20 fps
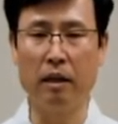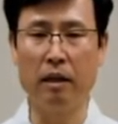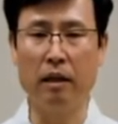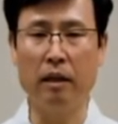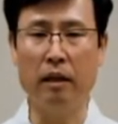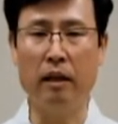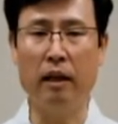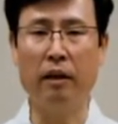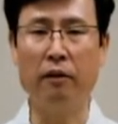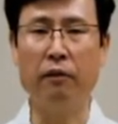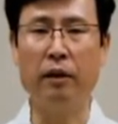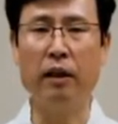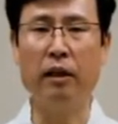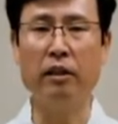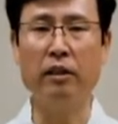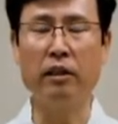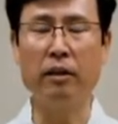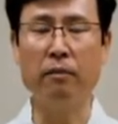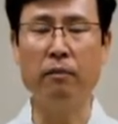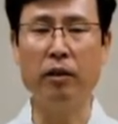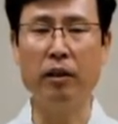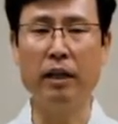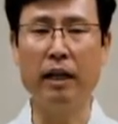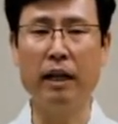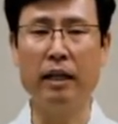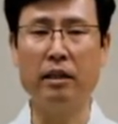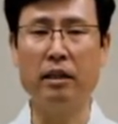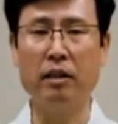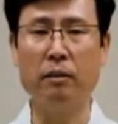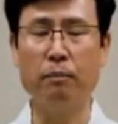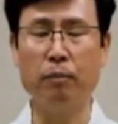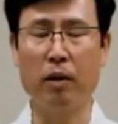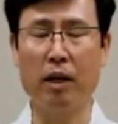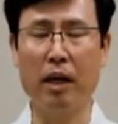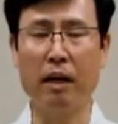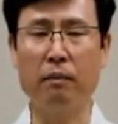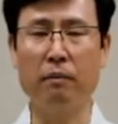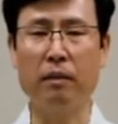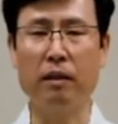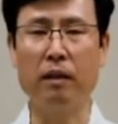Now, when someone has a
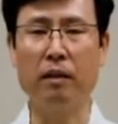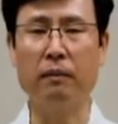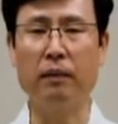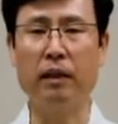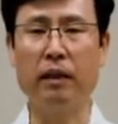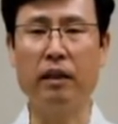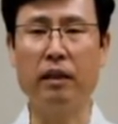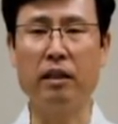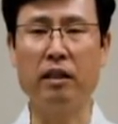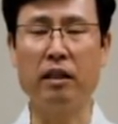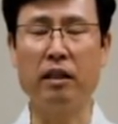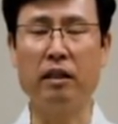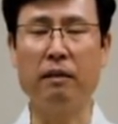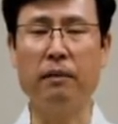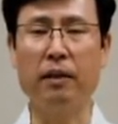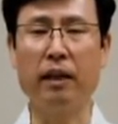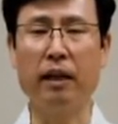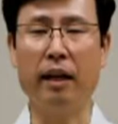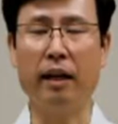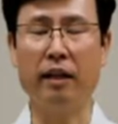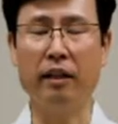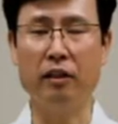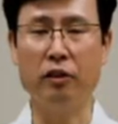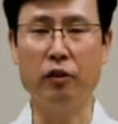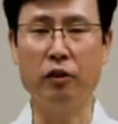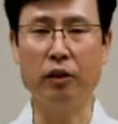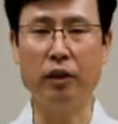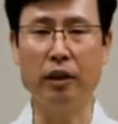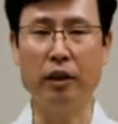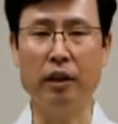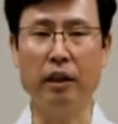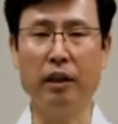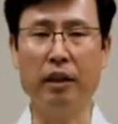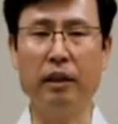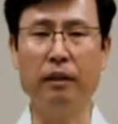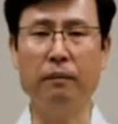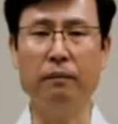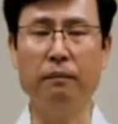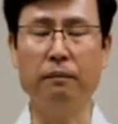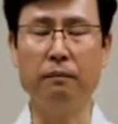problem in their stomach energy,
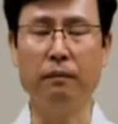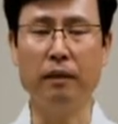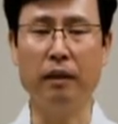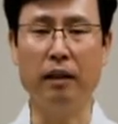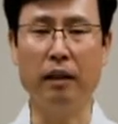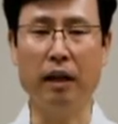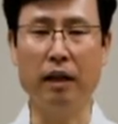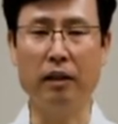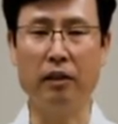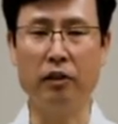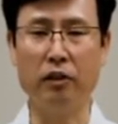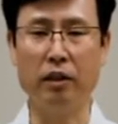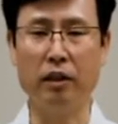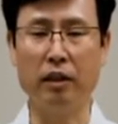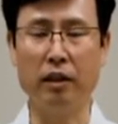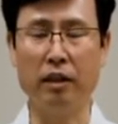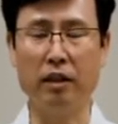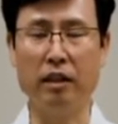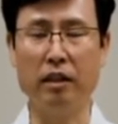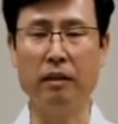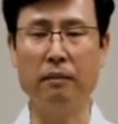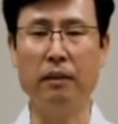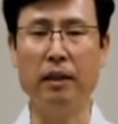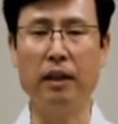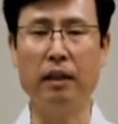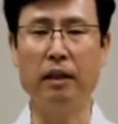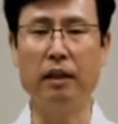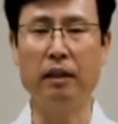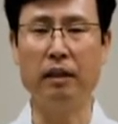in energy in the stomach,